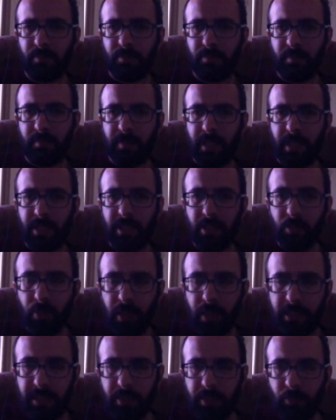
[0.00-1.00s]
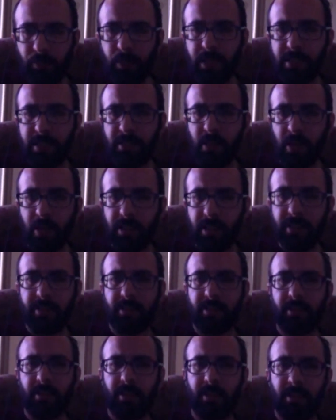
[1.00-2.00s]
in the way that we saw it
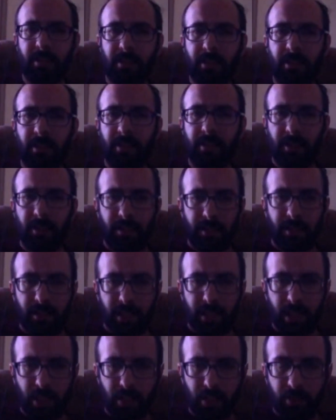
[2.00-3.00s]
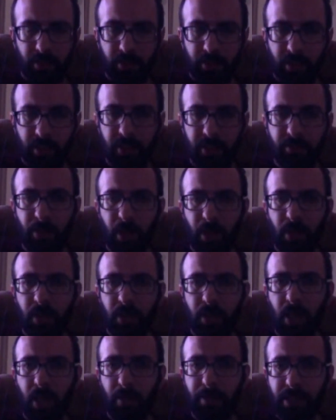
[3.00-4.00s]
in our thermal
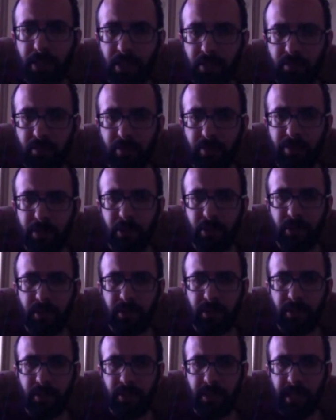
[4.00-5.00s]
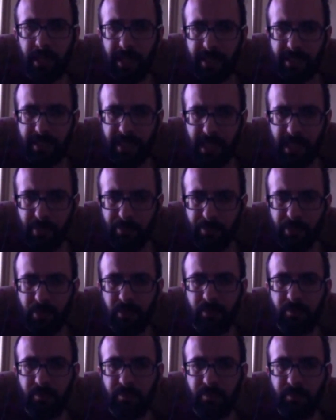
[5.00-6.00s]
observable example.
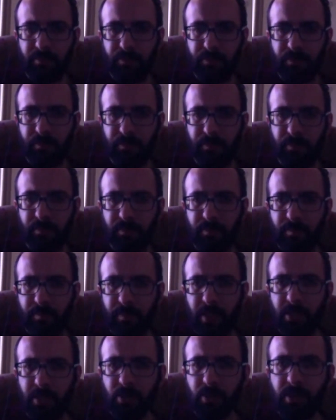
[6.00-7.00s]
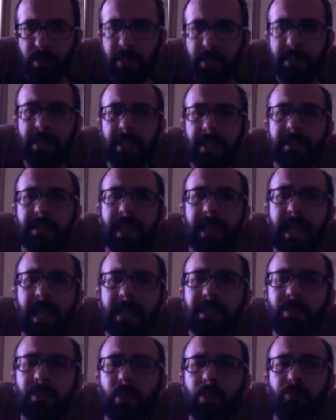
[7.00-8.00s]
So this is exactly
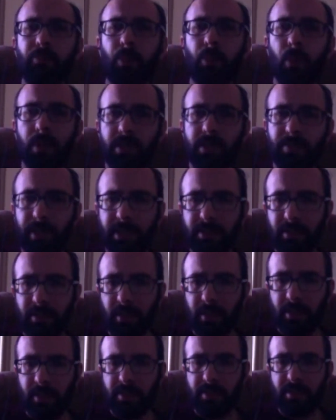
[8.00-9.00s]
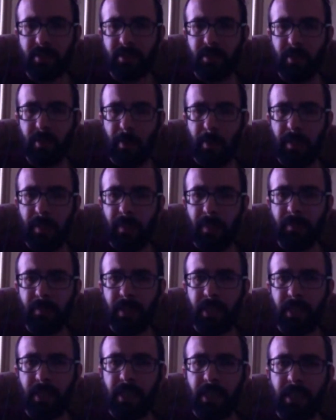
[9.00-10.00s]
what Boltzmann does.
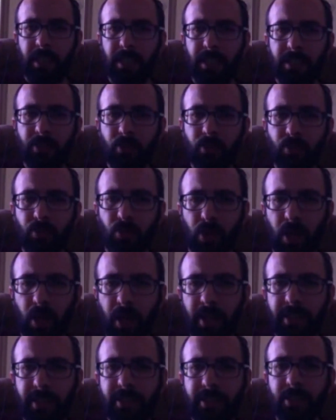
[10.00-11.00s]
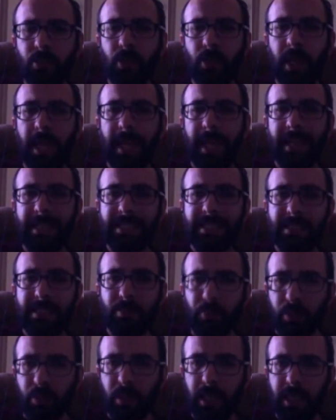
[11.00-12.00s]
He tries to
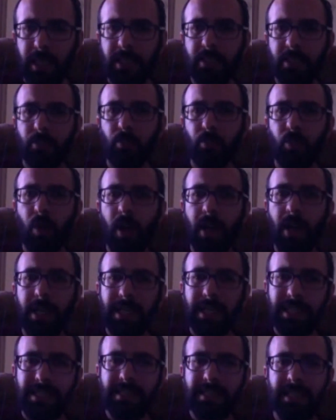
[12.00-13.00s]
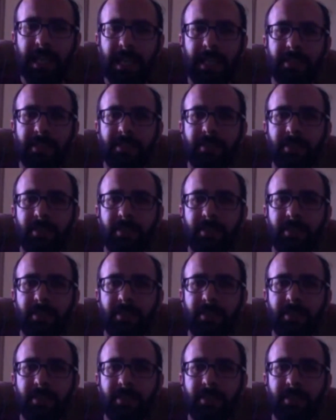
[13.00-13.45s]
explain why is that?